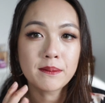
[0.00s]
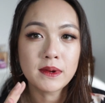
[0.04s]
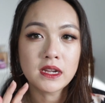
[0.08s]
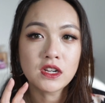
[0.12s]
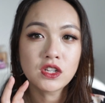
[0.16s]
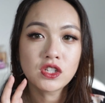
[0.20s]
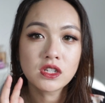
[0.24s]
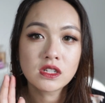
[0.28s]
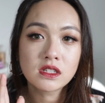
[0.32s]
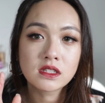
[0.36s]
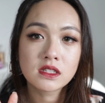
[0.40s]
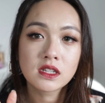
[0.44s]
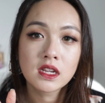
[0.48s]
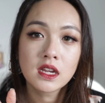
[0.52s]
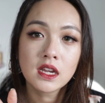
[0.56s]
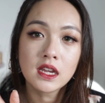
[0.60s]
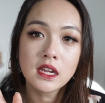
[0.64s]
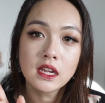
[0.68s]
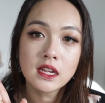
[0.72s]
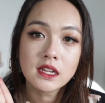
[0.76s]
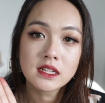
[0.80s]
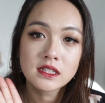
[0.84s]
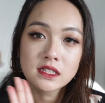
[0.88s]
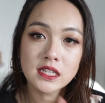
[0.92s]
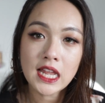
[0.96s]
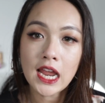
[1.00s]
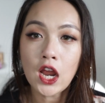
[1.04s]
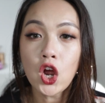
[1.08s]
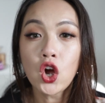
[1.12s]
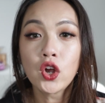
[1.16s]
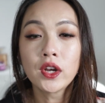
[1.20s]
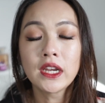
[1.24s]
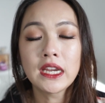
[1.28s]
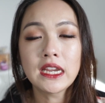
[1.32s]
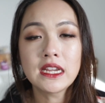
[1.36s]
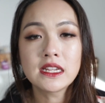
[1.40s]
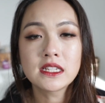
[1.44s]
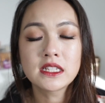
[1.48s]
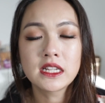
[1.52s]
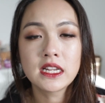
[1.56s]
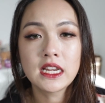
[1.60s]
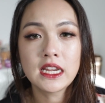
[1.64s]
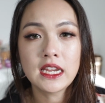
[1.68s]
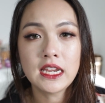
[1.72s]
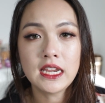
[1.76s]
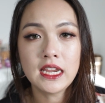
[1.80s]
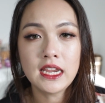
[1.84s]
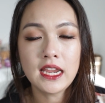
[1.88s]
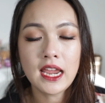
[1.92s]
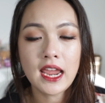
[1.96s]
It just slide on
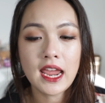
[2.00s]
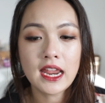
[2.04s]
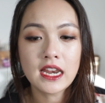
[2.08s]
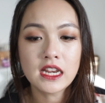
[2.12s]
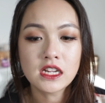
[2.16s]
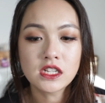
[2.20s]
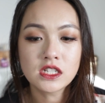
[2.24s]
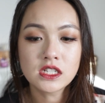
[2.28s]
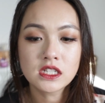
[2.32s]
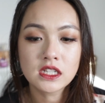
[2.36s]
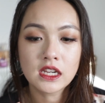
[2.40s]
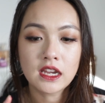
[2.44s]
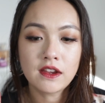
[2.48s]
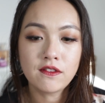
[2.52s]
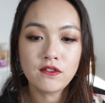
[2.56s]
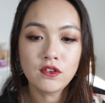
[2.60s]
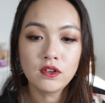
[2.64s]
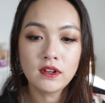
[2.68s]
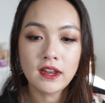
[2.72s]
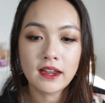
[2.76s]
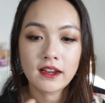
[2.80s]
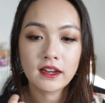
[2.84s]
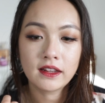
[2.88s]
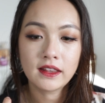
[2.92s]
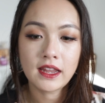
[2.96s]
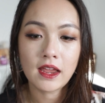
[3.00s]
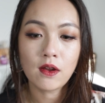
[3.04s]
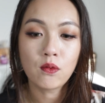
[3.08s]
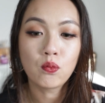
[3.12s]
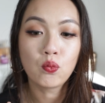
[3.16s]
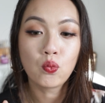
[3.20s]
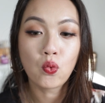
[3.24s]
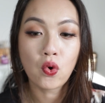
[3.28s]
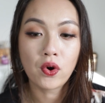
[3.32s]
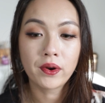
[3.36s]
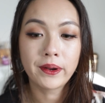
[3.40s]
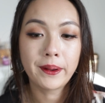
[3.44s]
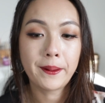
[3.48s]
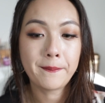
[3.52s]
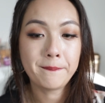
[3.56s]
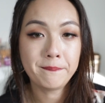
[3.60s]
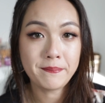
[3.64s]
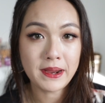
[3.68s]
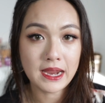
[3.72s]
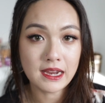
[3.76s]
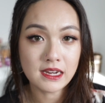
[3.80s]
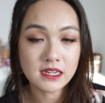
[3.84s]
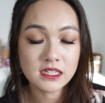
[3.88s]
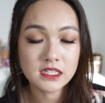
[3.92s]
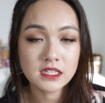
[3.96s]
easily and it just gives you like that water
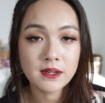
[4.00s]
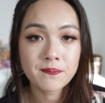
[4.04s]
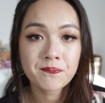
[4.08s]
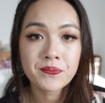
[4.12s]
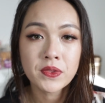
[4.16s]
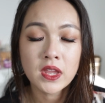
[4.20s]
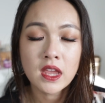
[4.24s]
base.